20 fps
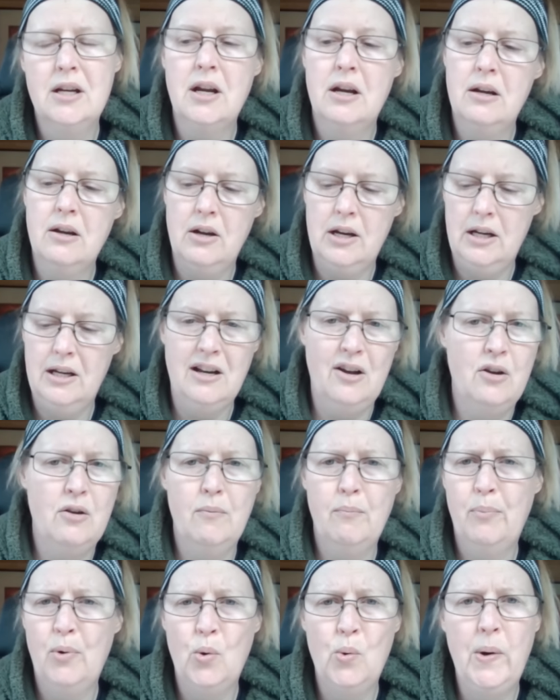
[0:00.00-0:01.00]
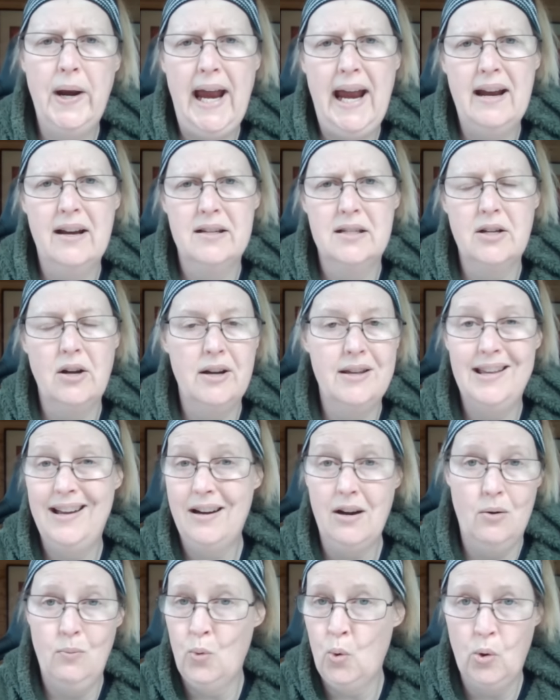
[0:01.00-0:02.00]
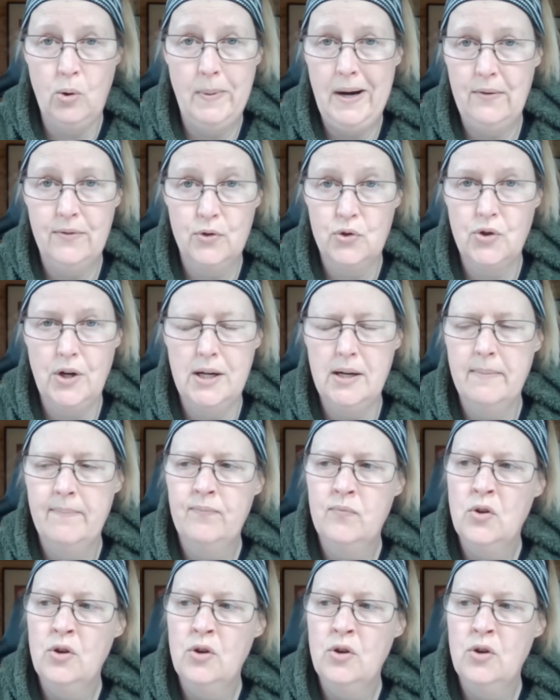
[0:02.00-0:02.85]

You know, like Logan Paul, KSI, they can't walk around the street.